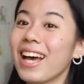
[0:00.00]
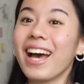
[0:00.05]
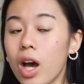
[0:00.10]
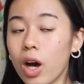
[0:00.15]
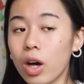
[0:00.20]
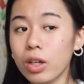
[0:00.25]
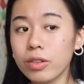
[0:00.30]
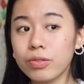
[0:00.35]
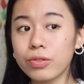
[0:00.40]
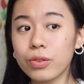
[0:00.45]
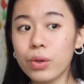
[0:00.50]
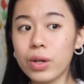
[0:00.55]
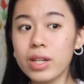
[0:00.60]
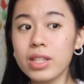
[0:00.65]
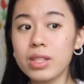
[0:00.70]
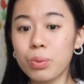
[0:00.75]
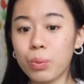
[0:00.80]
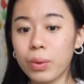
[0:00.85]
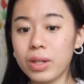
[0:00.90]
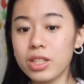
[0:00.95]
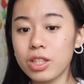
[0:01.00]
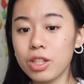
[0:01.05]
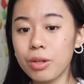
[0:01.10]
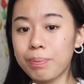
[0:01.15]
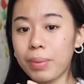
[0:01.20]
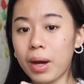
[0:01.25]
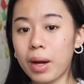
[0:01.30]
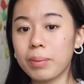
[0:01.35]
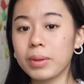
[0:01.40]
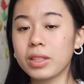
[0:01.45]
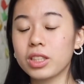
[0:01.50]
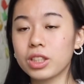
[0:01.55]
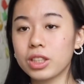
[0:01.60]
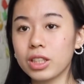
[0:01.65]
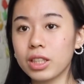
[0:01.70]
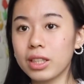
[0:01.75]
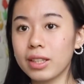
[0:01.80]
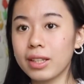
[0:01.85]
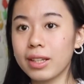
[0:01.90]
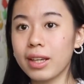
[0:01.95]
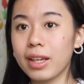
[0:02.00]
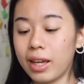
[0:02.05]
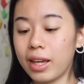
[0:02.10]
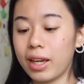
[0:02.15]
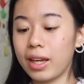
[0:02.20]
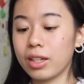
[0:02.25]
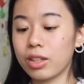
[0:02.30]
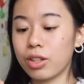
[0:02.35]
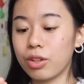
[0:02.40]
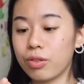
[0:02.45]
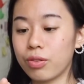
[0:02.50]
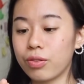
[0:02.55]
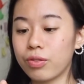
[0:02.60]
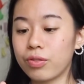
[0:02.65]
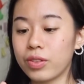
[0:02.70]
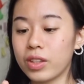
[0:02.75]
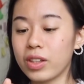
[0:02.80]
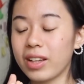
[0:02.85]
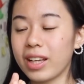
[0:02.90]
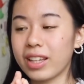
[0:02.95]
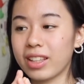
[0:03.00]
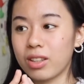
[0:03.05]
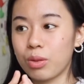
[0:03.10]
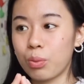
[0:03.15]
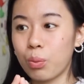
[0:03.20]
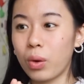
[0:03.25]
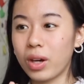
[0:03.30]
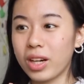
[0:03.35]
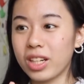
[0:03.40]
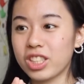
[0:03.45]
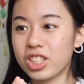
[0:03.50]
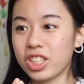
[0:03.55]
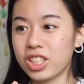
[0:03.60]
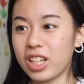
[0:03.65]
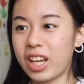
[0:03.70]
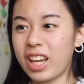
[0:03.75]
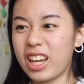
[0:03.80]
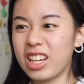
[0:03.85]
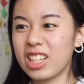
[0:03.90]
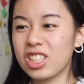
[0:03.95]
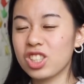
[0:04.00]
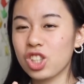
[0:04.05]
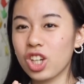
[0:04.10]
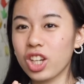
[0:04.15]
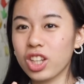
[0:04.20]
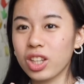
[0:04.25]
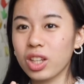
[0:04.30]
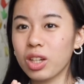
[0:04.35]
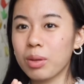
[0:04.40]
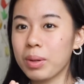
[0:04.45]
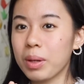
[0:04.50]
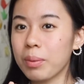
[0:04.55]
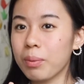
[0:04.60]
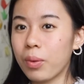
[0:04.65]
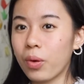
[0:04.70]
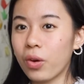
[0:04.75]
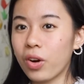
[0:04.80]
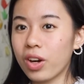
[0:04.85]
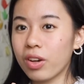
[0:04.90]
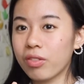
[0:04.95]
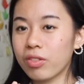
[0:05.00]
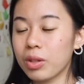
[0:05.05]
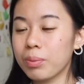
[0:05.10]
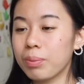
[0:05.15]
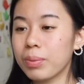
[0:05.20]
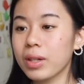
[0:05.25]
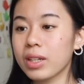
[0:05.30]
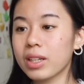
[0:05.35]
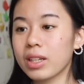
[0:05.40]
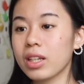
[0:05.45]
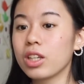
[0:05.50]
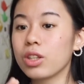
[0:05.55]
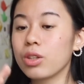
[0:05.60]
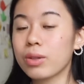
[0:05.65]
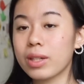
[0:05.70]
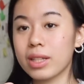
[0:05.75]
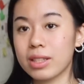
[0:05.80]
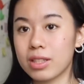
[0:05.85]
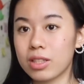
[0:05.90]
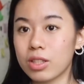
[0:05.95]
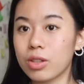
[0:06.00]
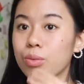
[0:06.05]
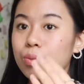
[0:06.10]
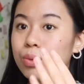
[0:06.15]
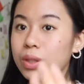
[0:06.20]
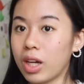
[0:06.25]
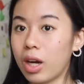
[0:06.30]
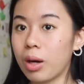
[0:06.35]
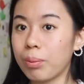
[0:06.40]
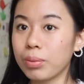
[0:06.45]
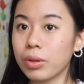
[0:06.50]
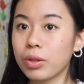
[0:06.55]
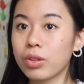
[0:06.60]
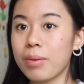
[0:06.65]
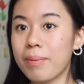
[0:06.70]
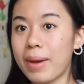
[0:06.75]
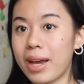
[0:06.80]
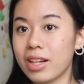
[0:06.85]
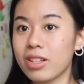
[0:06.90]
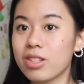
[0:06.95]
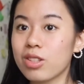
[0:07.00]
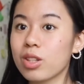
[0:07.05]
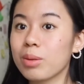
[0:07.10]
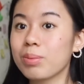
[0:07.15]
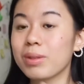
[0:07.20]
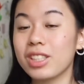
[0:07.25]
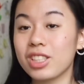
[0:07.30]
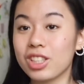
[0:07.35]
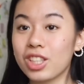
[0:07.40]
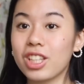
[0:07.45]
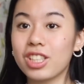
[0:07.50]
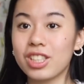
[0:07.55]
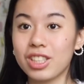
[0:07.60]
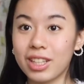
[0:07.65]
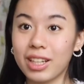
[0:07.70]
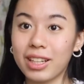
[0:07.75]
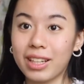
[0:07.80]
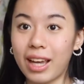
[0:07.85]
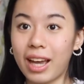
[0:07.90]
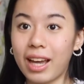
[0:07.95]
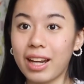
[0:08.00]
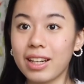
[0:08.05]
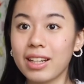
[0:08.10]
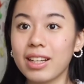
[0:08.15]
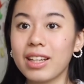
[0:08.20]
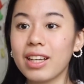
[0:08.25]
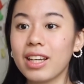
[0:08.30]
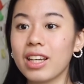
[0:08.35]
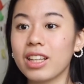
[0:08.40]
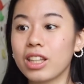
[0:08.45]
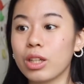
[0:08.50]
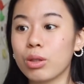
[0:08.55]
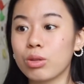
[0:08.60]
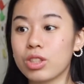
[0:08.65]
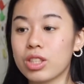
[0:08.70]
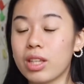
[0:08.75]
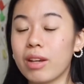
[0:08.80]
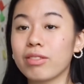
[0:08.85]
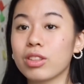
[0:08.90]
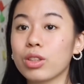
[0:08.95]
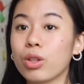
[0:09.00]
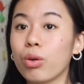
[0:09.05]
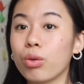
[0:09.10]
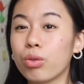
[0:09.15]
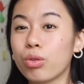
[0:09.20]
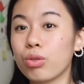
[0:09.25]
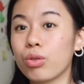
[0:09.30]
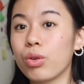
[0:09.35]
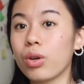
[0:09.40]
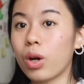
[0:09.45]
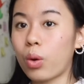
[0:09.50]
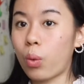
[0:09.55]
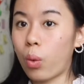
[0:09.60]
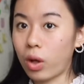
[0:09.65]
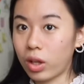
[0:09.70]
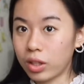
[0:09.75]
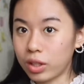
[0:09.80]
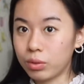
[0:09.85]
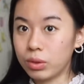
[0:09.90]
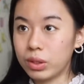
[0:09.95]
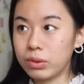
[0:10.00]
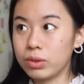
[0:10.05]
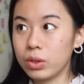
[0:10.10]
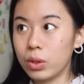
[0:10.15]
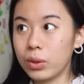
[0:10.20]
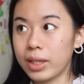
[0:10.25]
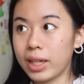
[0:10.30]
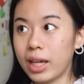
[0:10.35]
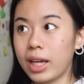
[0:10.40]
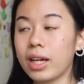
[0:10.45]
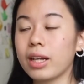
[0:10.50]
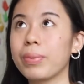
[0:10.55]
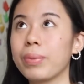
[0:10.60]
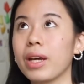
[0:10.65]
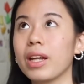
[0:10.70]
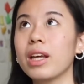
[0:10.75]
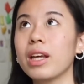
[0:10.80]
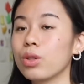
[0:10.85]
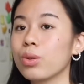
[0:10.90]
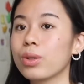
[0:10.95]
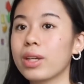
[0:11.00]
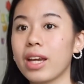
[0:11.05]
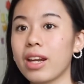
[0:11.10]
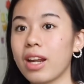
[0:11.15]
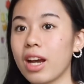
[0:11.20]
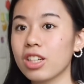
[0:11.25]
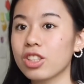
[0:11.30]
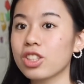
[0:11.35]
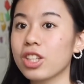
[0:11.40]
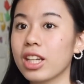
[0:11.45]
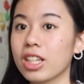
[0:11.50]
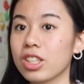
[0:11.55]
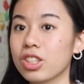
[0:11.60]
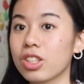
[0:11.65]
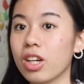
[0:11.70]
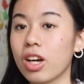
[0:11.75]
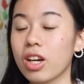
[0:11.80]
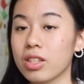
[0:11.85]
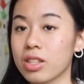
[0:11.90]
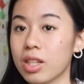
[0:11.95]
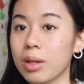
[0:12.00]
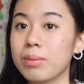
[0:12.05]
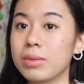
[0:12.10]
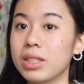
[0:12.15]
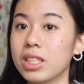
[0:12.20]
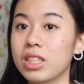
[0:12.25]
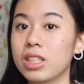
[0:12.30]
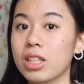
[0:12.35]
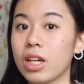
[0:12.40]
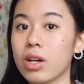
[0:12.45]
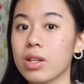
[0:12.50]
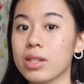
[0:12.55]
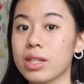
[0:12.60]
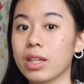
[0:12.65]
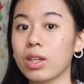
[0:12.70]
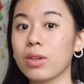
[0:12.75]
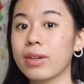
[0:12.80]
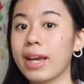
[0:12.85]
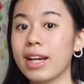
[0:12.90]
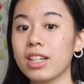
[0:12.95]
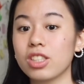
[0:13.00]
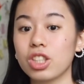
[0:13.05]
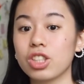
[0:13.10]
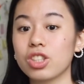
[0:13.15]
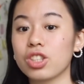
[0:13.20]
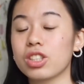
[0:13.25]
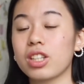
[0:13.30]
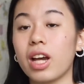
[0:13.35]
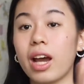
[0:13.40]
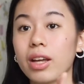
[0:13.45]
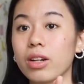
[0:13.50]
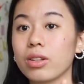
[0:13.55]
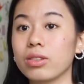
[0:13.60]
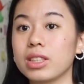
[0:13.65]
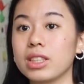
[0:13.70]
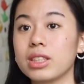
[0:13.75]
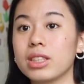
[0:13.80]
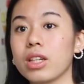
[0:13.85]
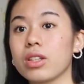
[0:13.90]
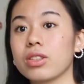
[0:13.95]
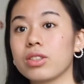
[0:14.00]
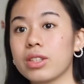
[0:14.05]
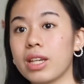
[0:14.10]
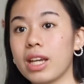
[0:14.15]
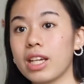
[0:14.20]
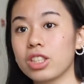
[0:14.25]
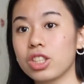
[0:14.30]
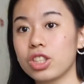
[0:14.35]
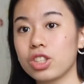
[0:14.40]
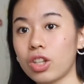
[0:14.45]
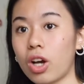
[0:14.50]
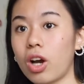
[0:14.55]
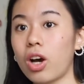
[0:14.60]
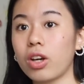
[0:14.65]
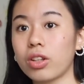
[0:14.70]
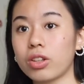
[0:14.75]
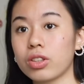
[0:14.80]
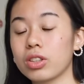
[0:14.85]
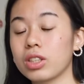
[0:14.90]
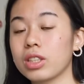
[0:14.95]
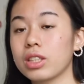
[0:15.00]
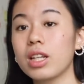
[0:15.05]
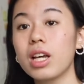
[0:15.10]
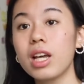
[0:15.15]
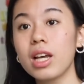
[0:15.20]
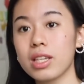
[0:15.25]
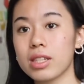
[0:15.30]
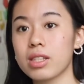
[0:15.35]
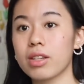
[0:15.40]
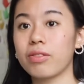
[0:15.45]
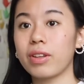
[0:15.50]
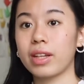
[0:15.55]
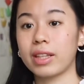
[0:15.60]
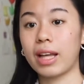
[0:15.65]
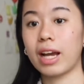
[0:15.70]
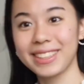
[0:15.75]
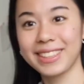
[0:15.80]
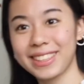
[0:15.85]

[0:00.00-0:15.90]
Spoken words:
Of course, once you publish it and you feel like you want to change a little bit more of your book, you can still re-upload a manuscript and change it again. They will just have to go through a quality review again. But you cannot change some details, like you can't change the title details, you can't change the author and stuff like that.